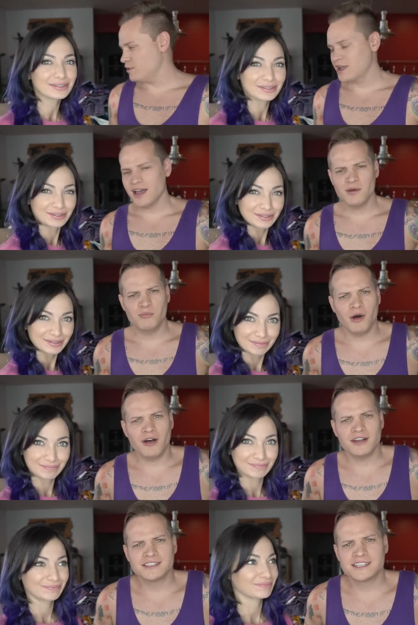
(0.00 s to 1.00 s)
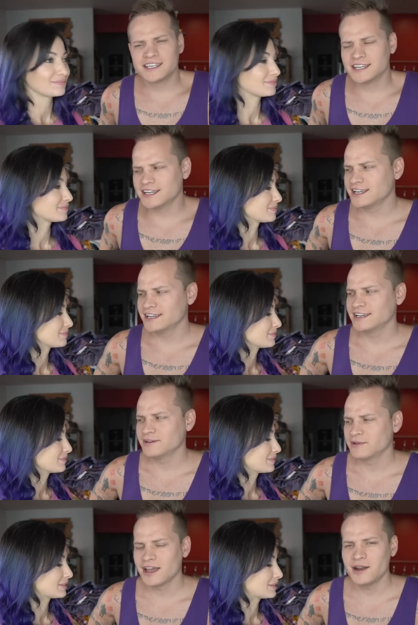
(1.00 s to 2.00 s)
Speaker 1: We kind of bought,
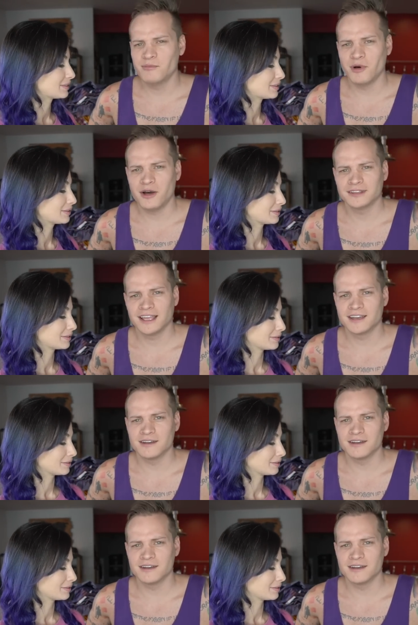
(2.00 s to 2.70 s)
we kind of bought like